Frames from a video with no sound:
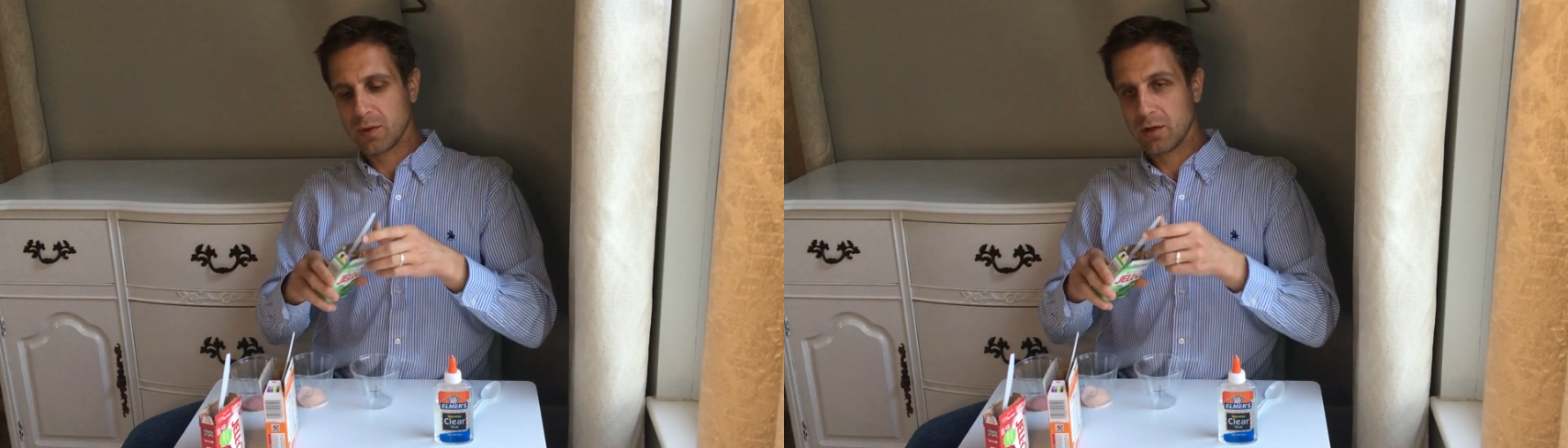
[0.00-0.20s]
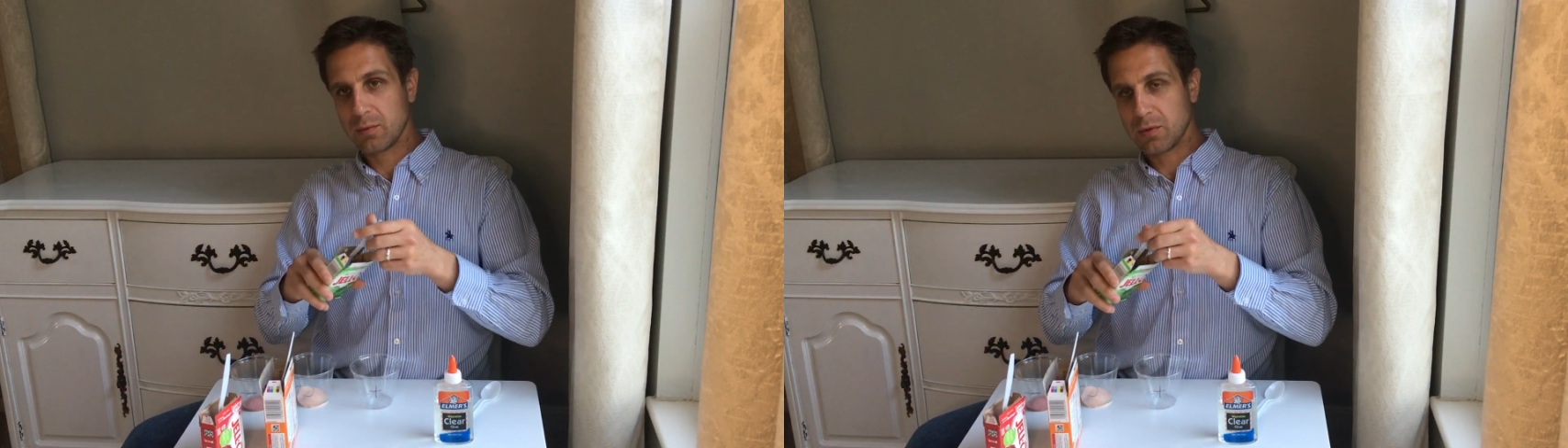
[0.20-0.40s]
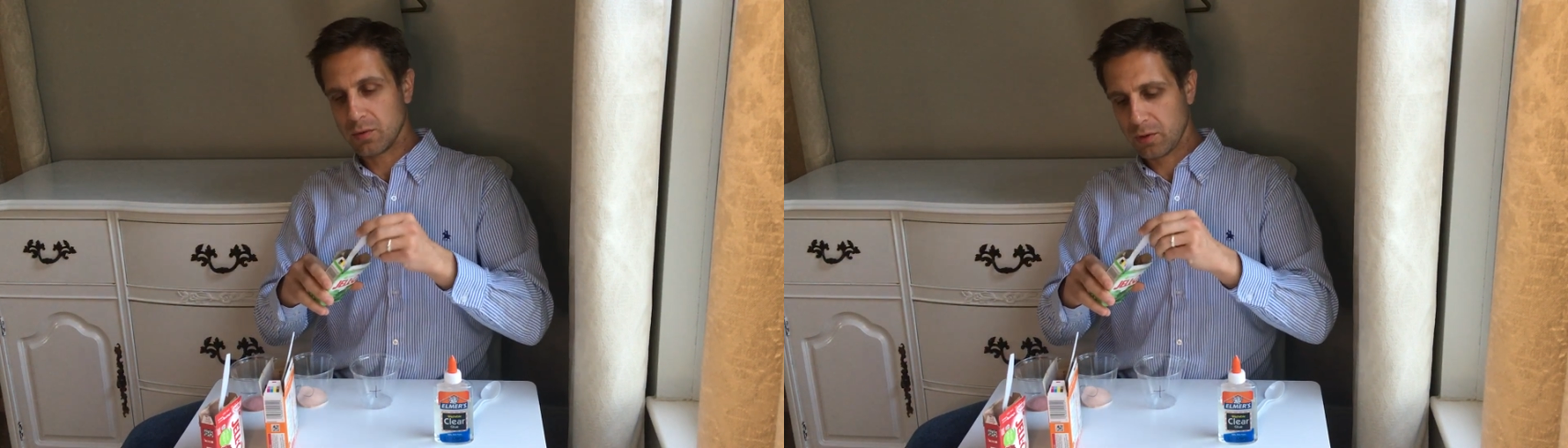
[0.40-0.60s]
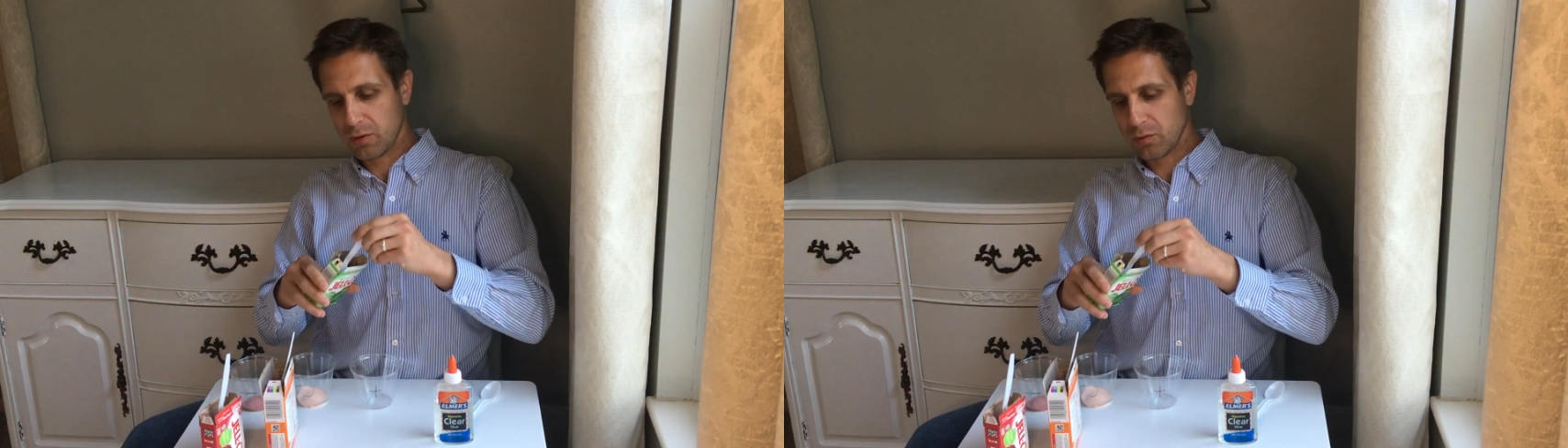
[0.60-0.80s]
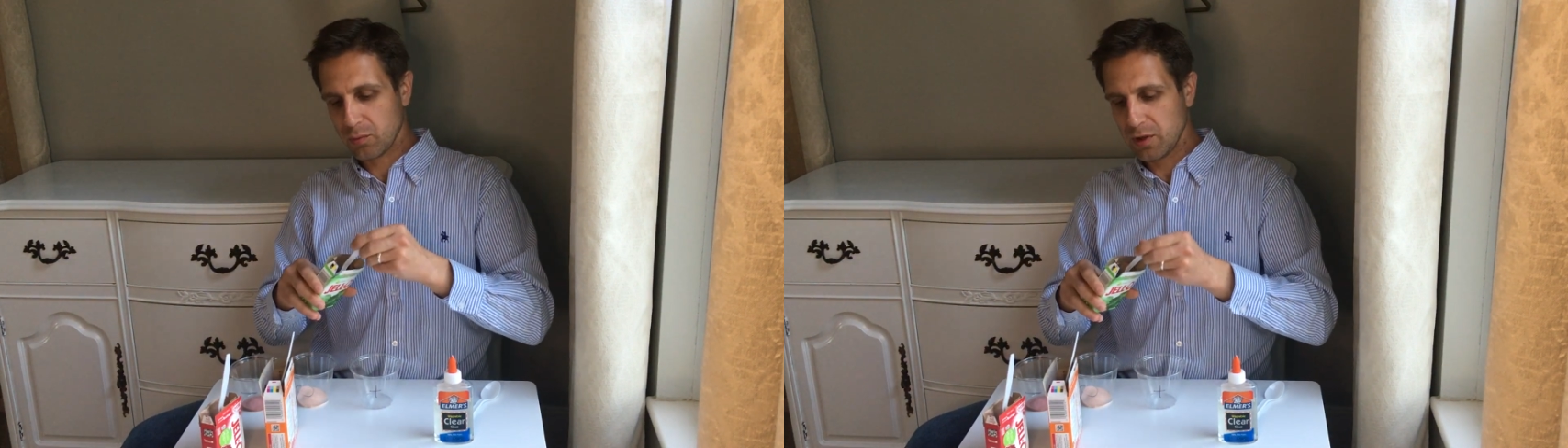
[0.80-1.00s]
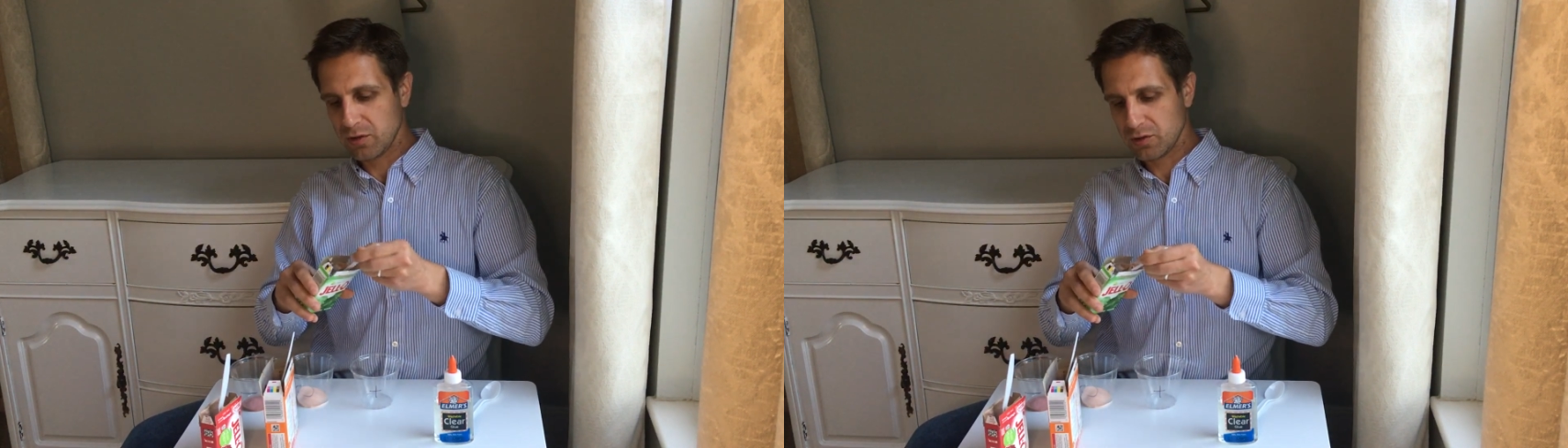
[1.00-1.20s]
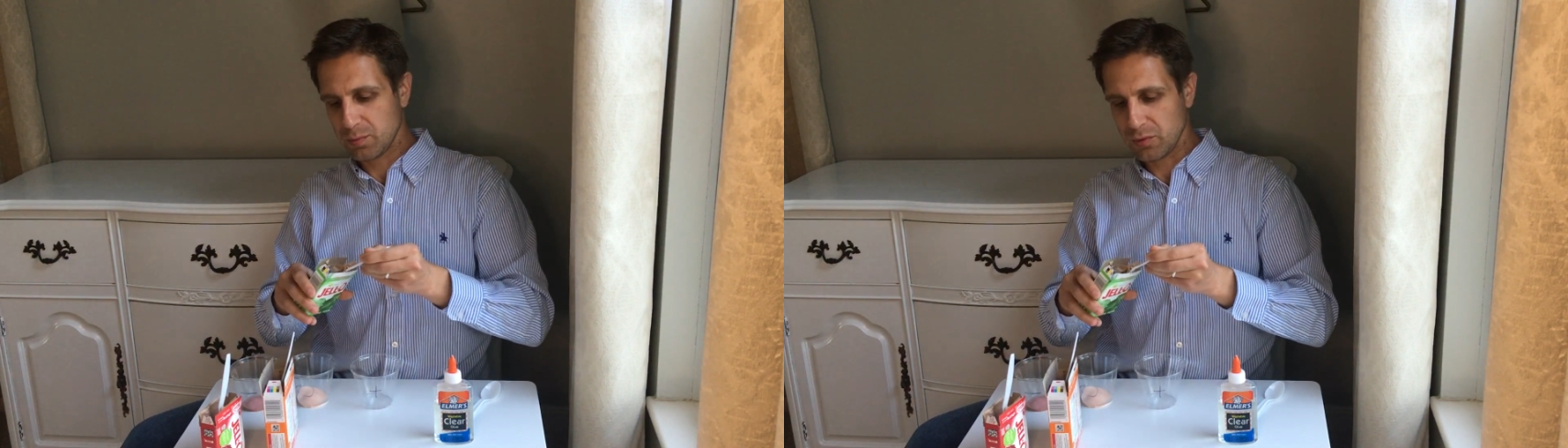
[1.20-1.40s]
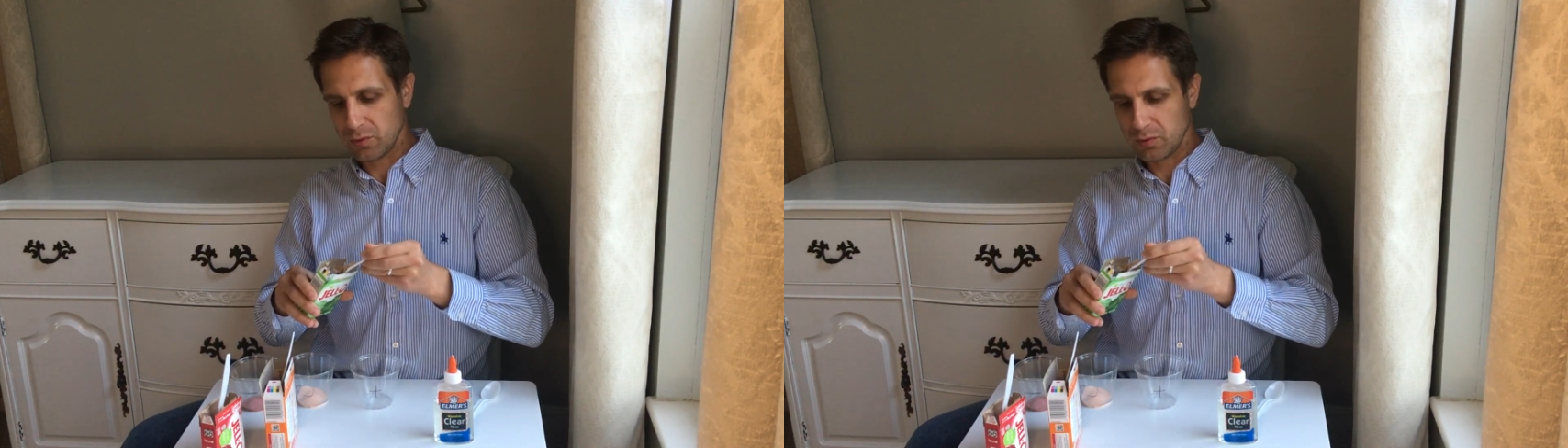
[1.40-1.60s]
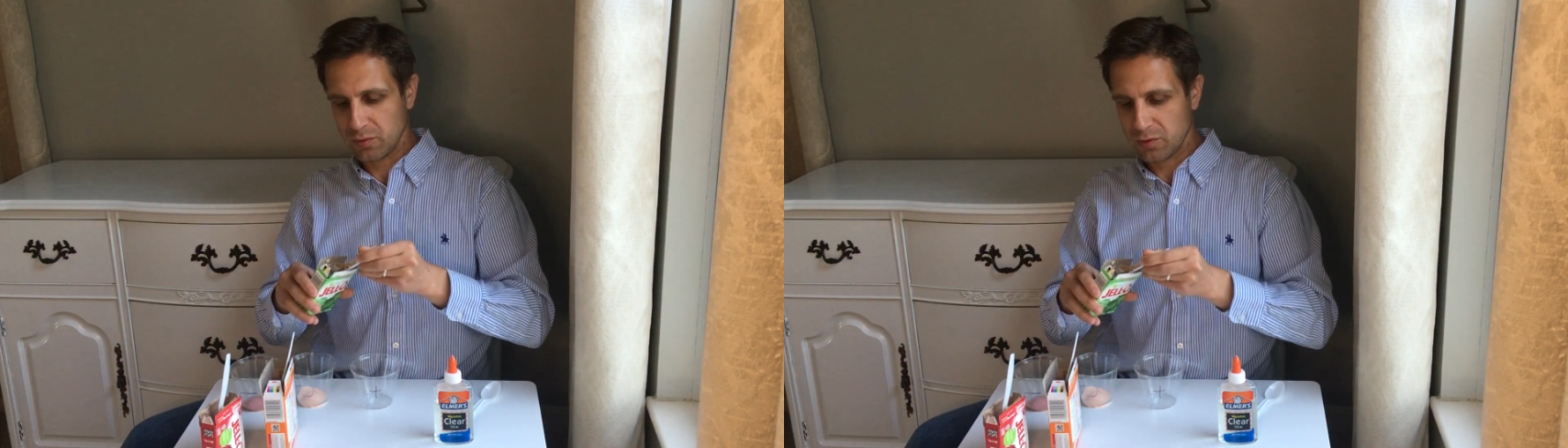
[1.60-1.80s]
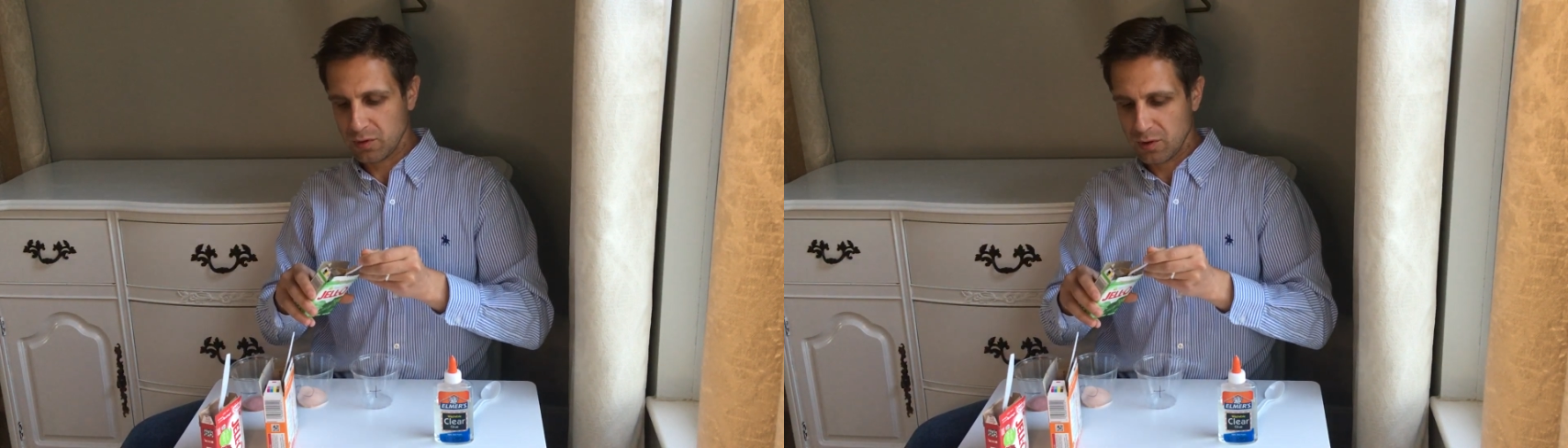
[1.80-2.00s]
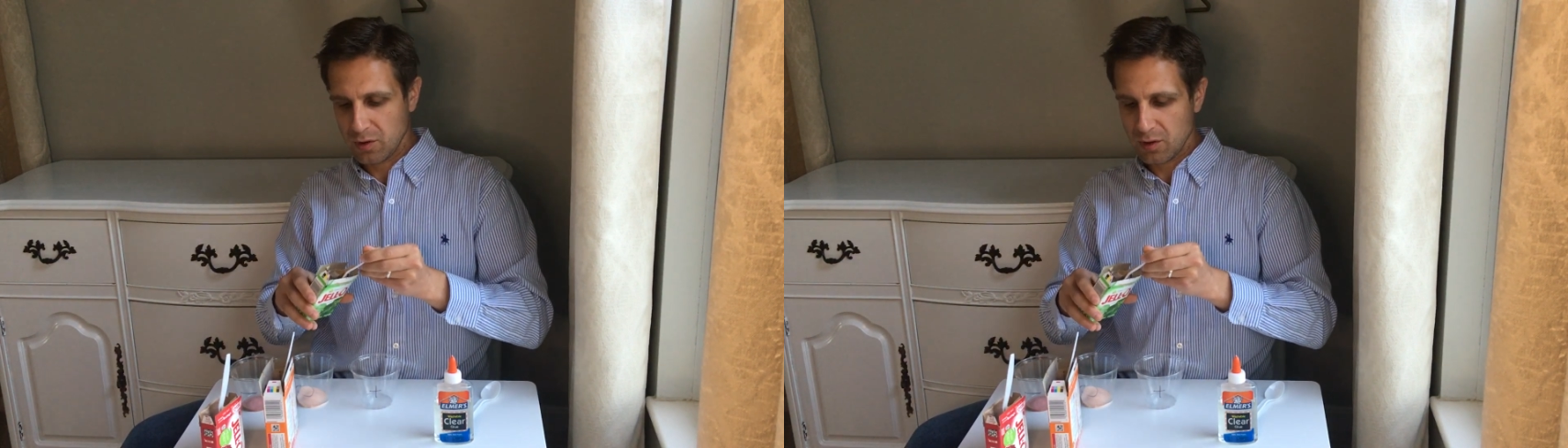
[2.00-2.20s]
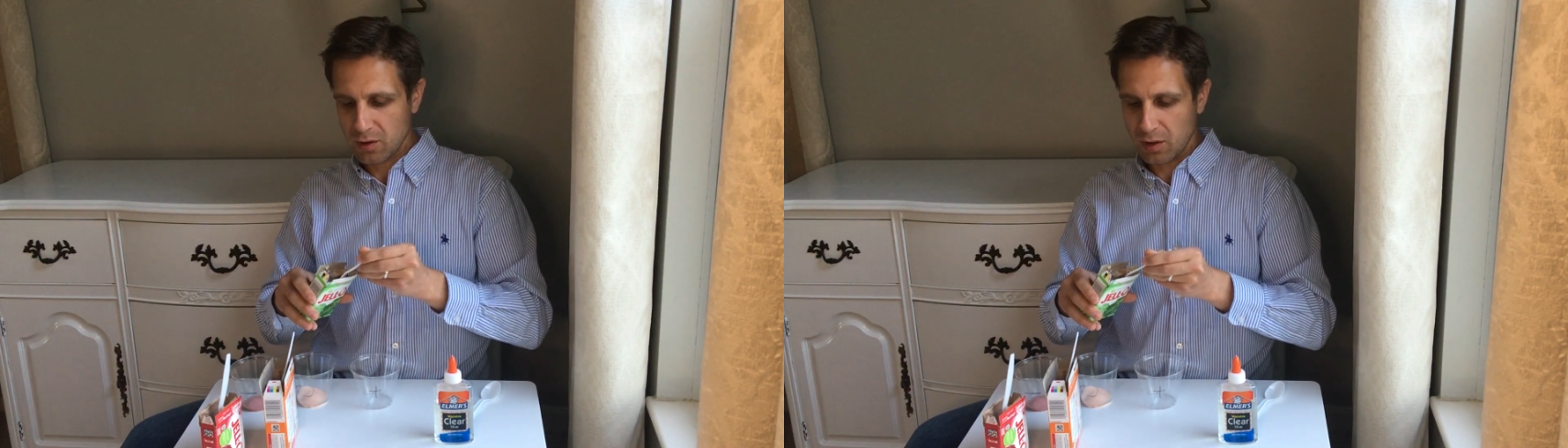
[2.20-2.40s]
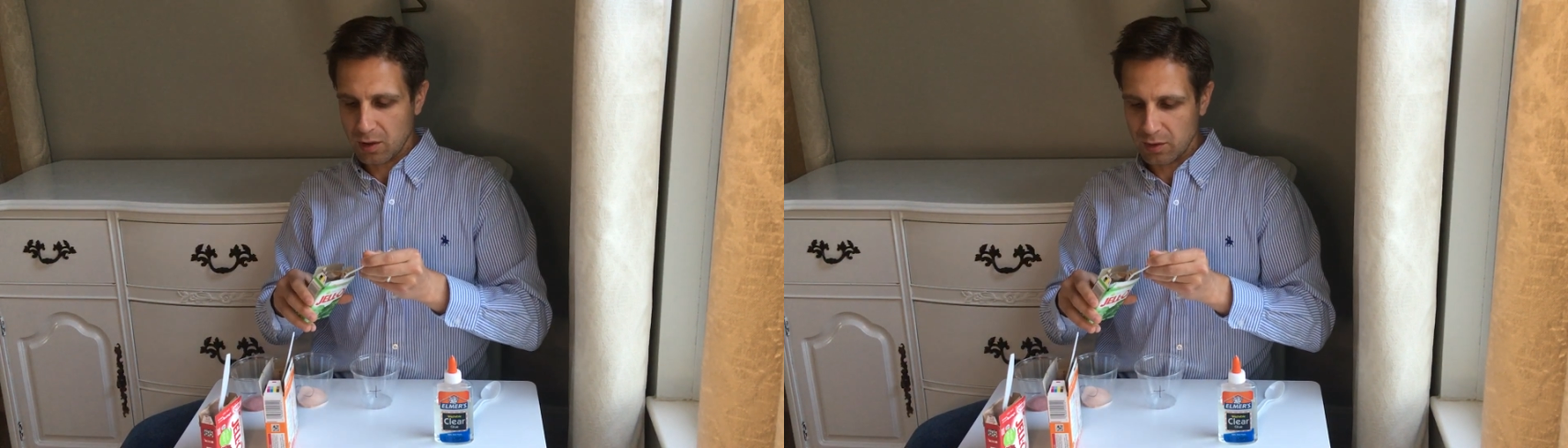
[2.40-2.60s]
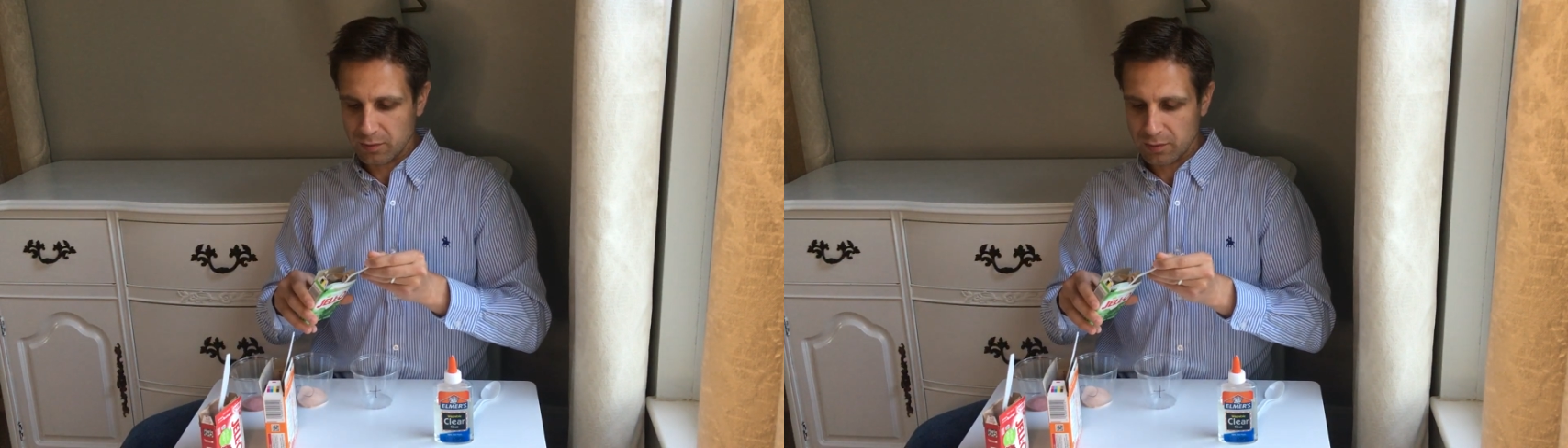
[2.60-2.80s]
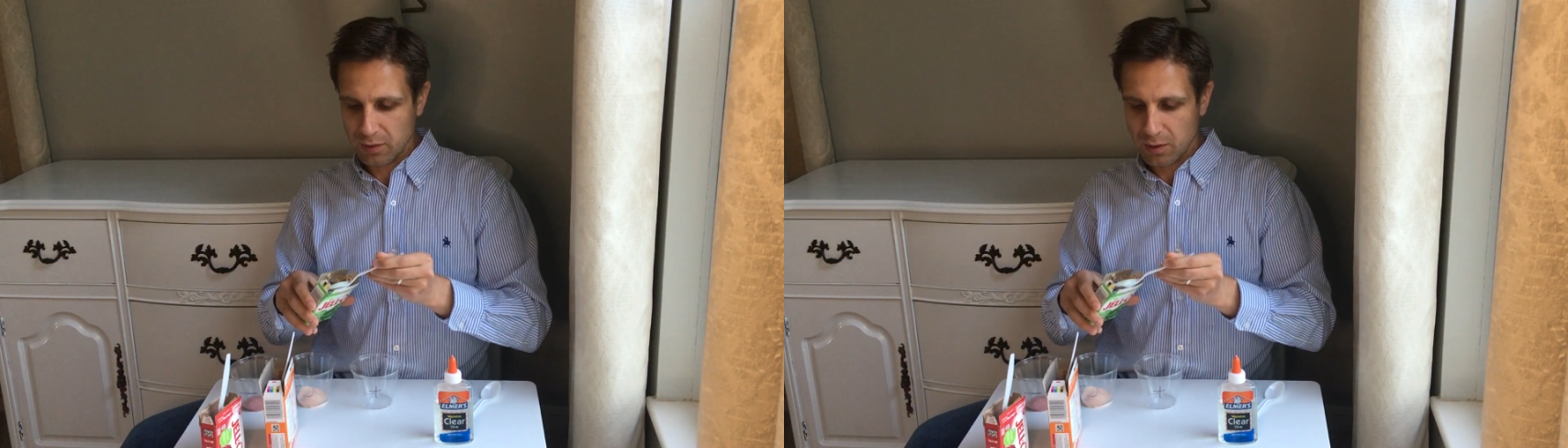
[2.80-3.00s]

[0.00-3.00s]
we're going to put 3 spoons of